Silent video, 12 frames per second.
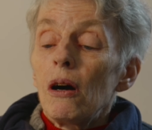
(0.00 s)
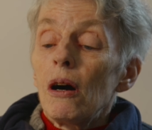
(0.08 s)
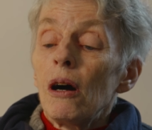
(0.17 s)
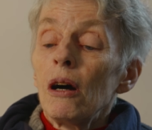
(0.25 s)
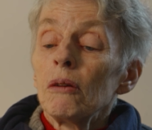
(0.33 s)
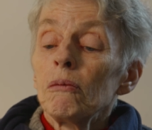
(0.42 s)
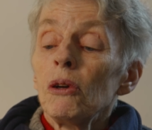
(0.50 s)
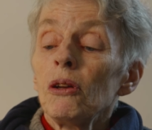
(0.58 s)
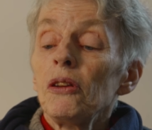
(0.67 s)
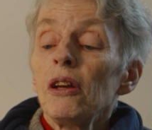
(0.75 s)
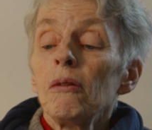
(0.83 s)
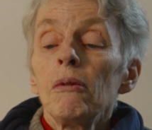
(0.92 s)

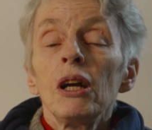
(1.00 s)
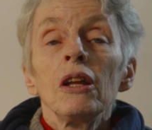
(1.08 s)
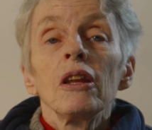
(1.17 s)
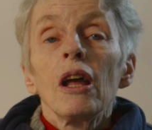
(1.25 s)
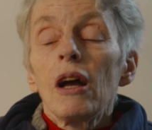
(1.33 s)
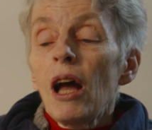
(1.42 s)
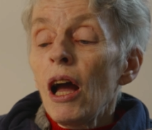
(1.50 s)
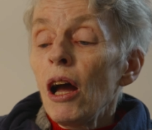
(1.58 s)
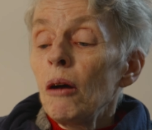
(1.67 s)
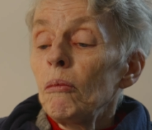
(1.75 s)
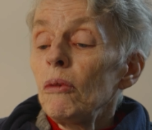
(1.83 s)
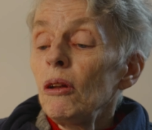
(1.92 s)
Onward they went,
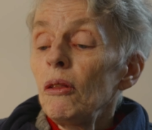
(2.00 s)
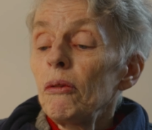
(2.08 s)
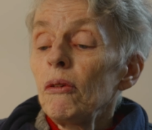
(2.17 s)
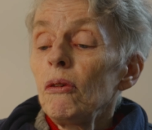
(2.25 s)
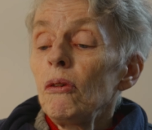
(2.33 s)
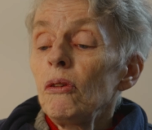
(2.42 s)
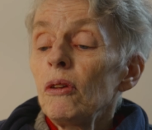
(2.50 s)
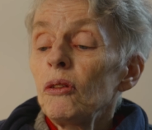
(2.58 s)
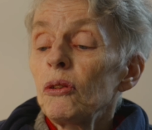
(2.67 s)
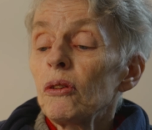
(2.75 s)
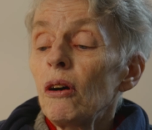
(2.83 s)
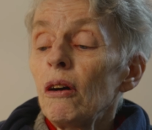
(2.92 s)
ambling through the
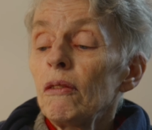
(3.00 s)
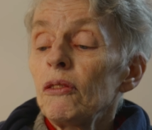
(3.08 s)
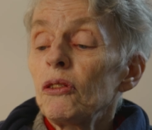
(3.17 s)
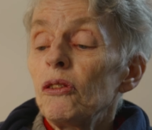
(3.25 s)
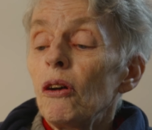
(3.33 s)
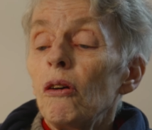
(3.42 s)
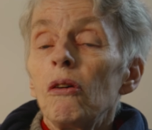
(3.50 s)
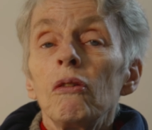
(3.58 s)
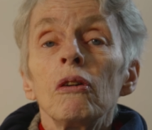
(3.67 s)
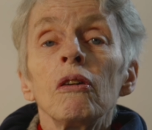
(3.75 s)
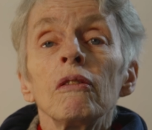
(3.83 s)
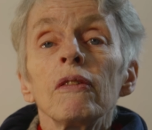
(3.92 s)
soft
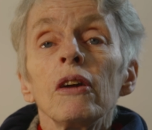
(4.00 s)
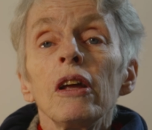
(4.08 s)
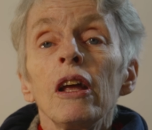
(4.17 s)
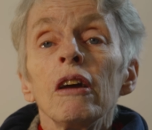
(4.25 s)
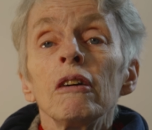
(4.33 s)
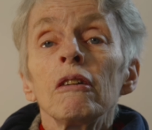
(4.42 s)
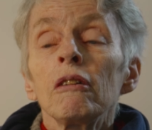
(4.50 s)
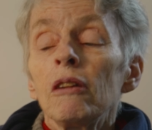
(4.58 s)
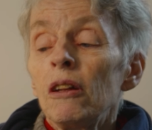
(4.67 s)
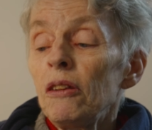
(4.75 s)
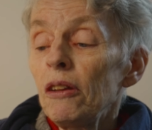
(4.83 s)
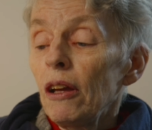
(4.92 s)
snow over hill
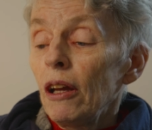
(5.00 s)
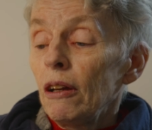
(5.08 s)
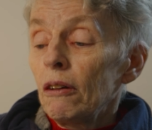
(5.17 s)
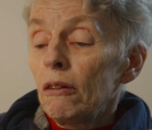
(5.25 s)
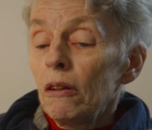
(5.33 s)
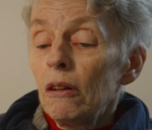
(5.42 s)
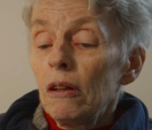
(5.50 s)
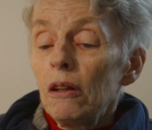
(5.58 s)
and dale.